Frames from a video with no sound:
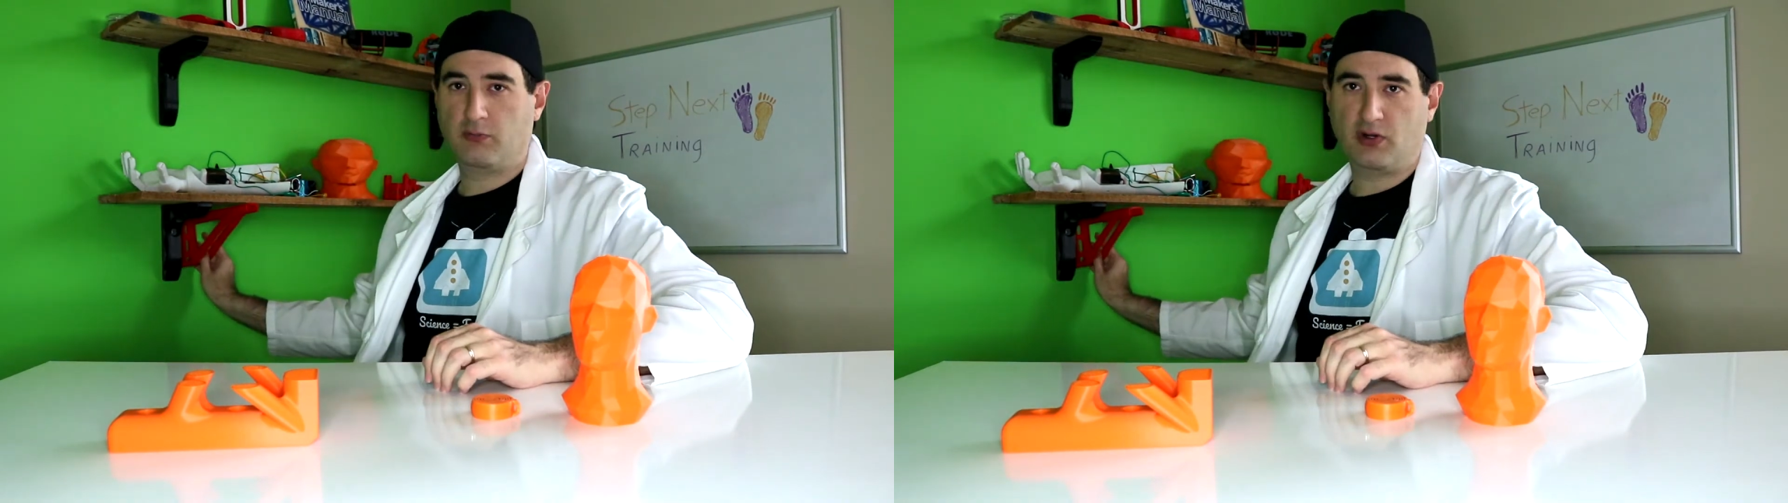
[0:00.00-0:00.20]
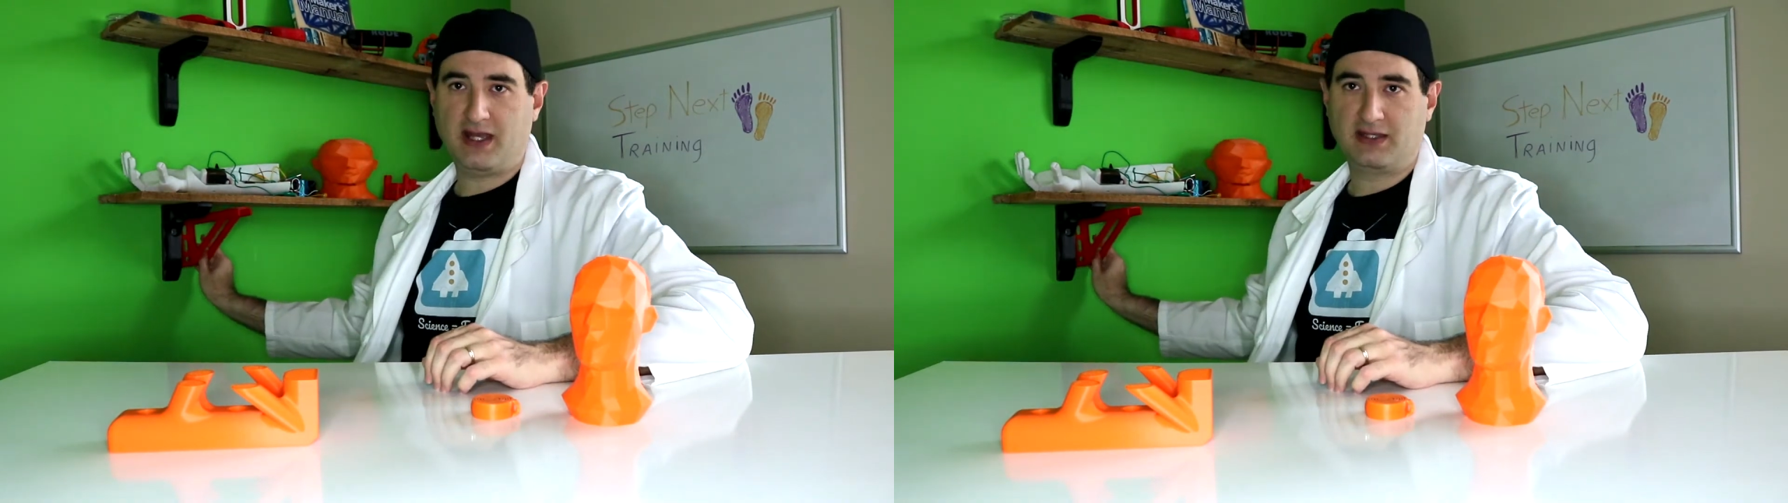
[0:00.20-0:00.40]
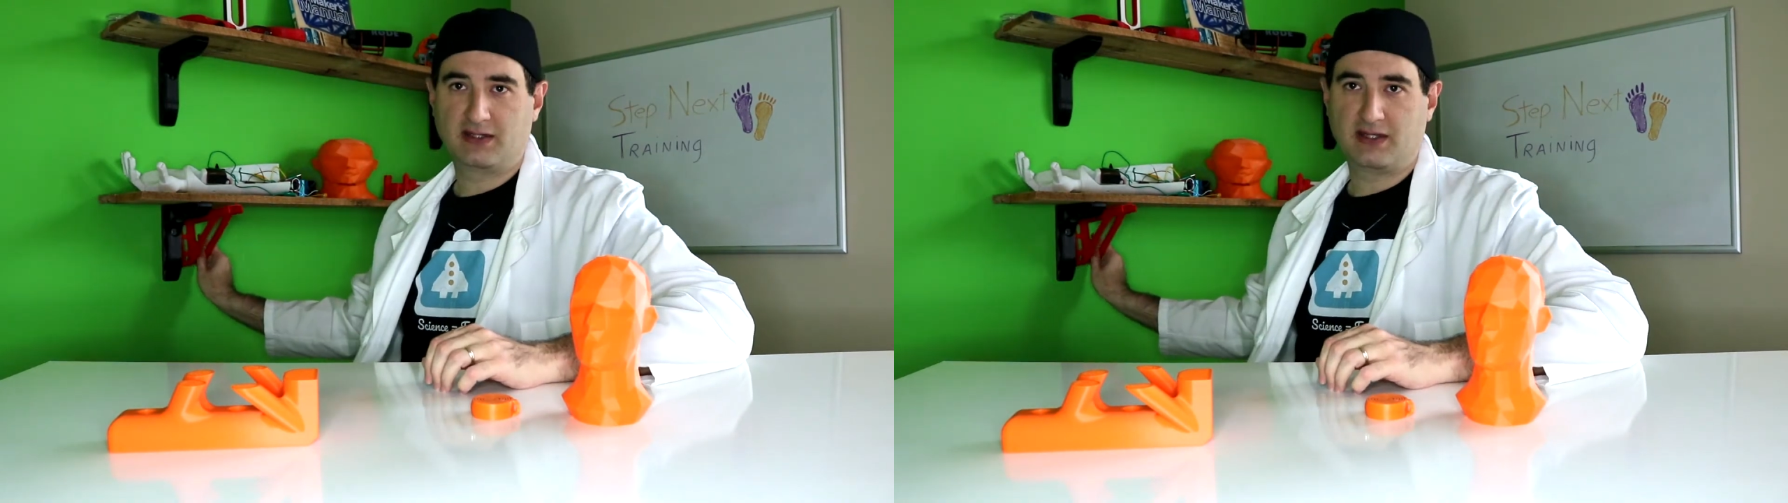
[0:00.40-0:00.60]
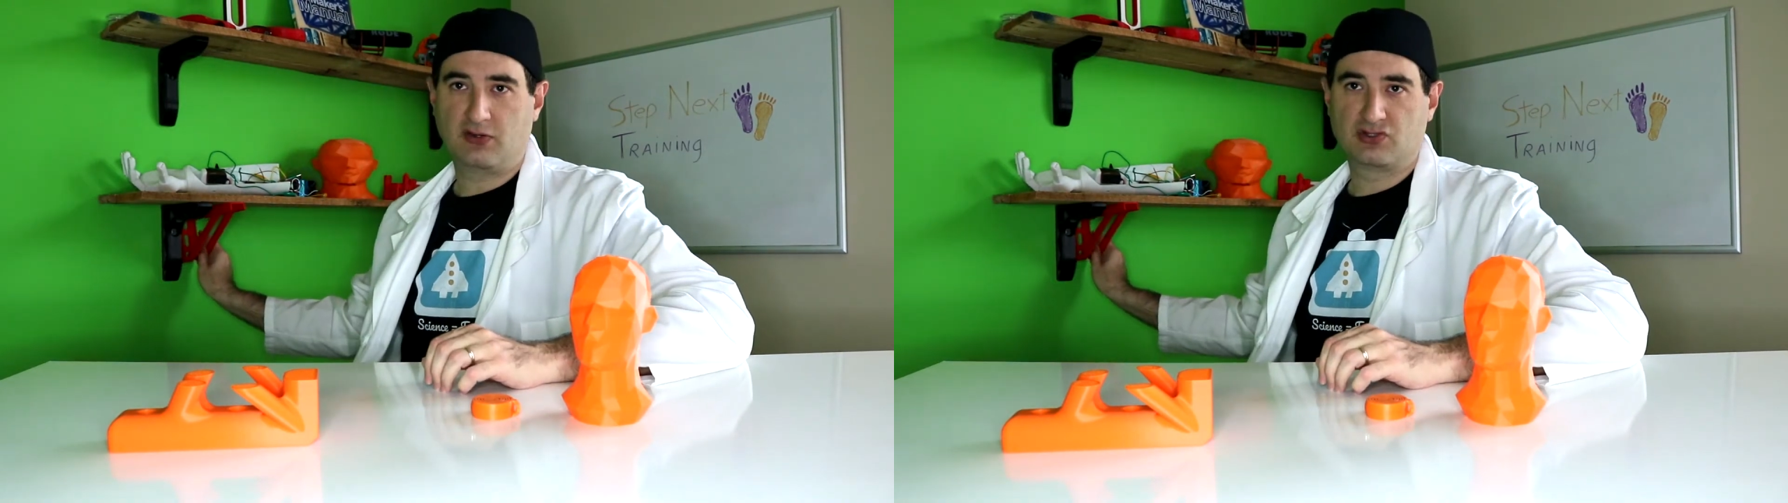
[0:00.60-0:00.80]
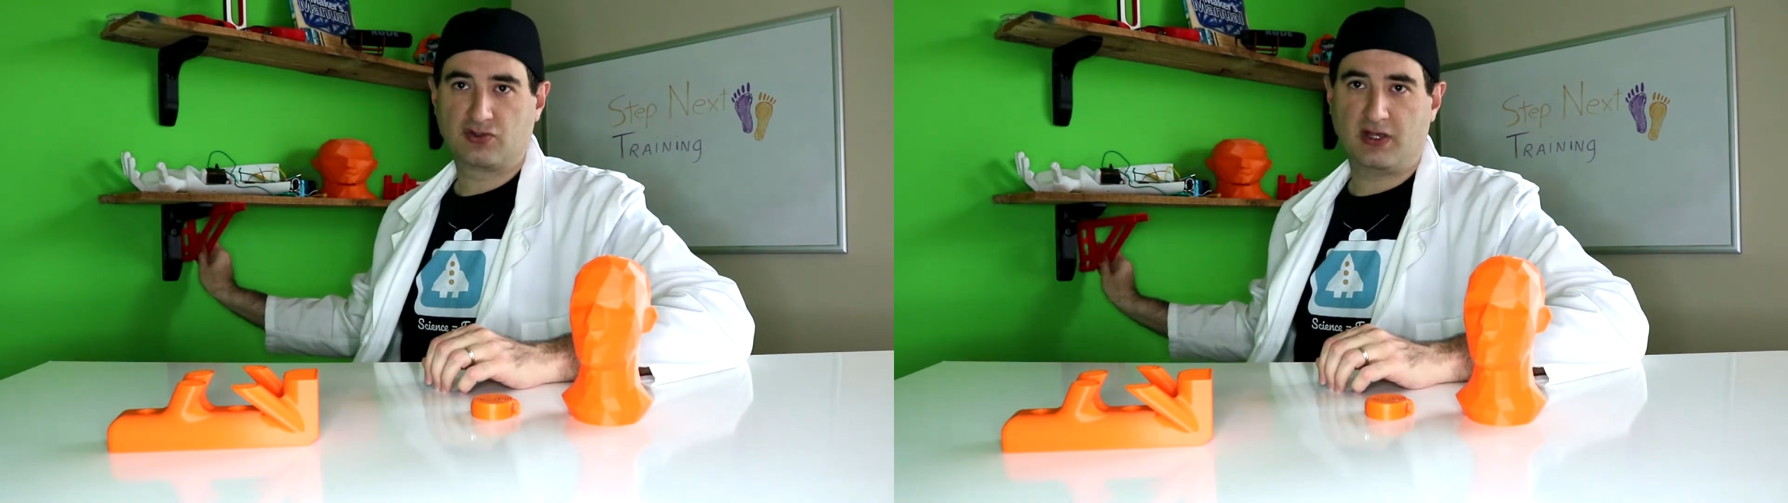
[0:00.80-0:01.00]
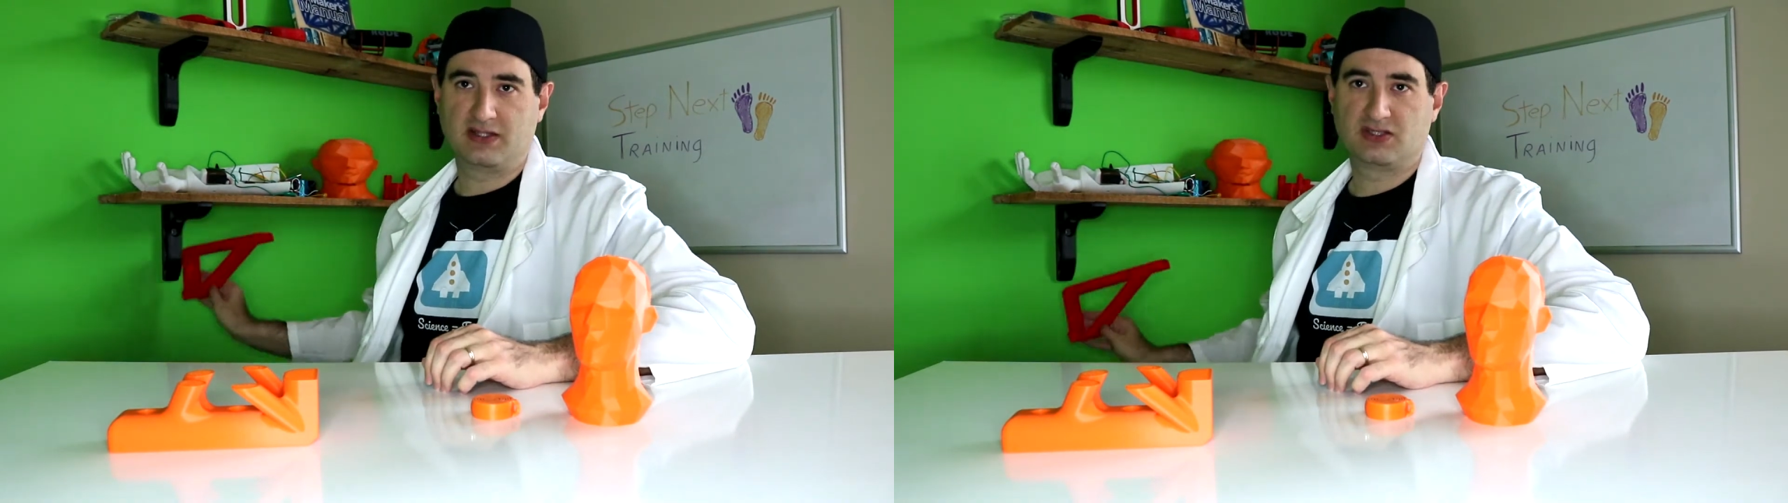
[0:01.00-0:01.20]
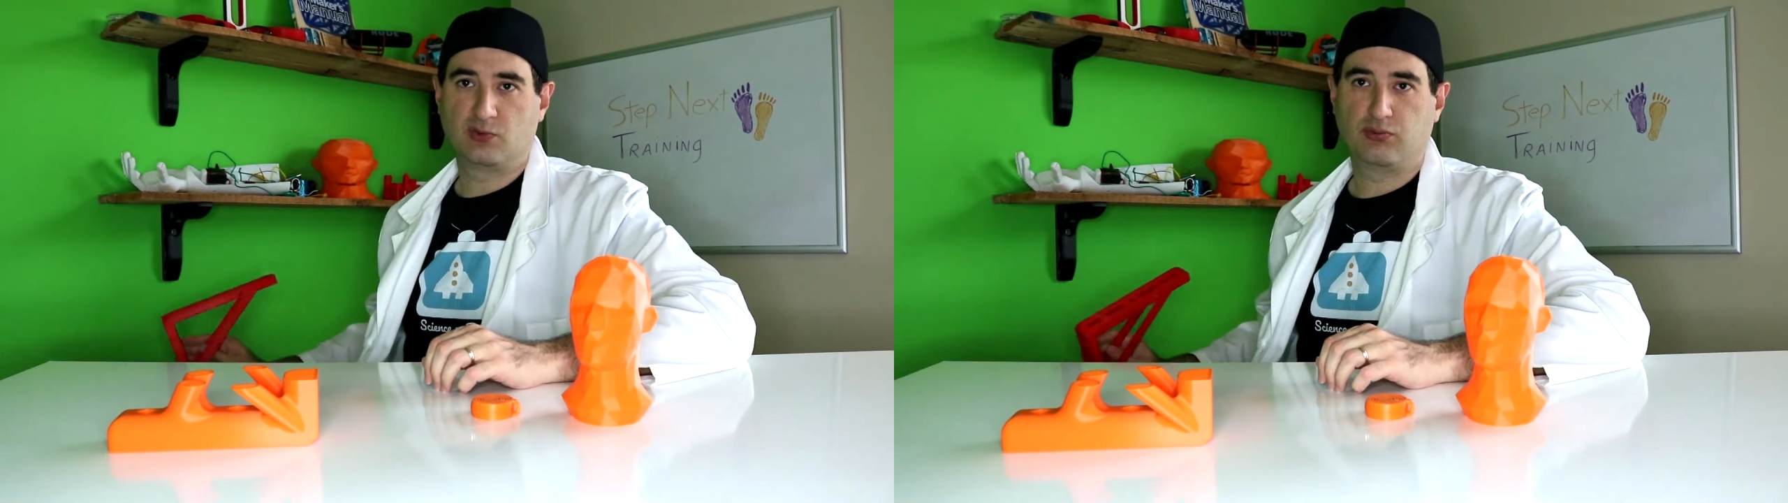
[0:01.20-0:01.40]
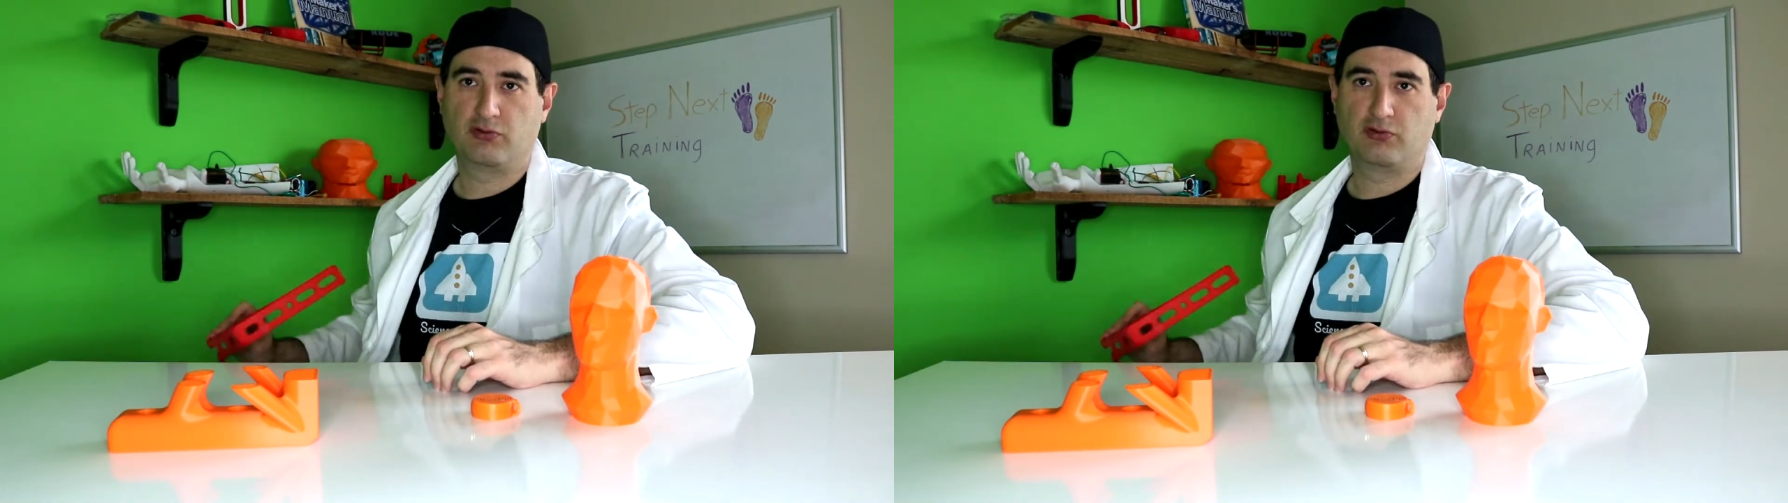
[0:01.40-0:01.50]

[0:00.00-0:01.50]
bracket that I was trying to